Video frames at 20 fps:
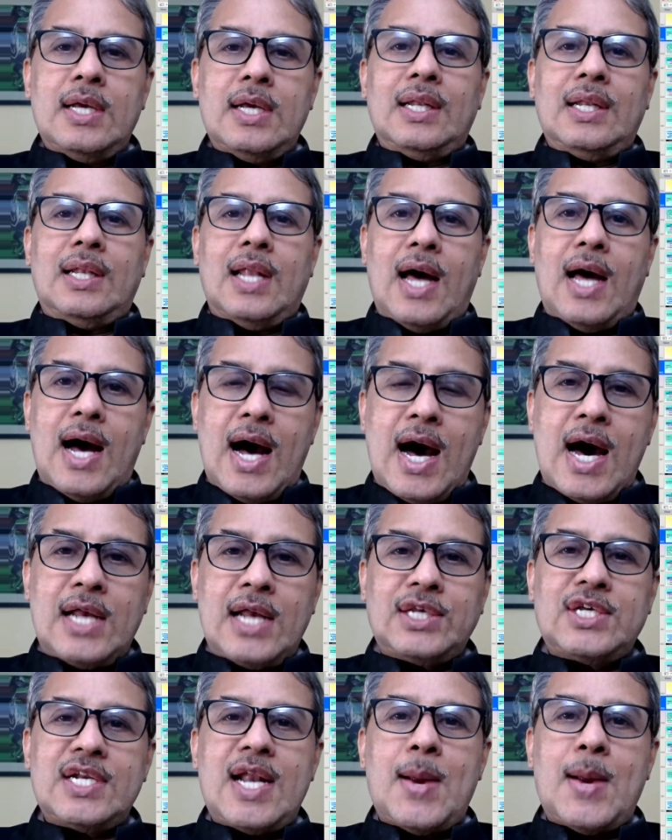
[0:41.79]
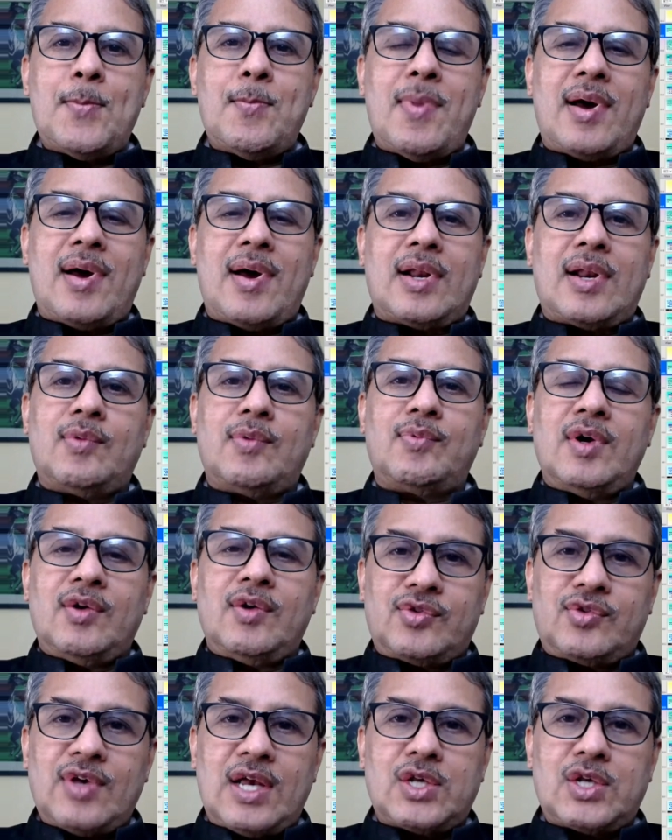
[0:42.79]
large number of
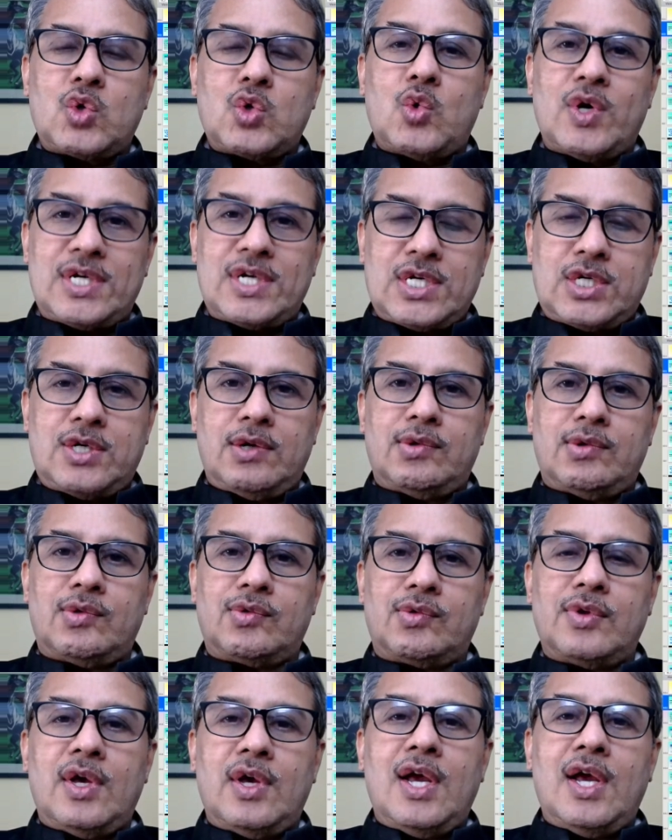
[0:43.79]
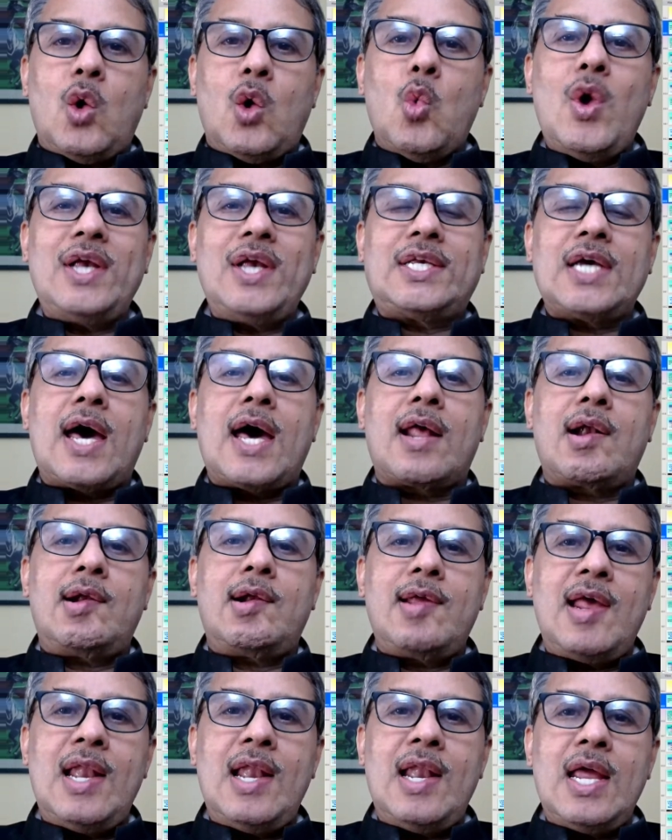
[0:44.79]
such questions which are
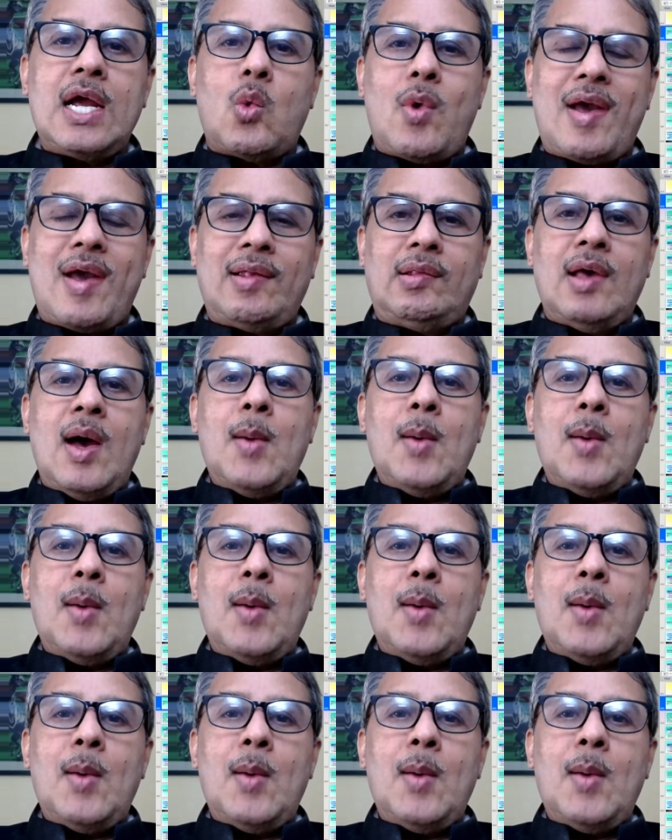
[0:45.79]
dealing with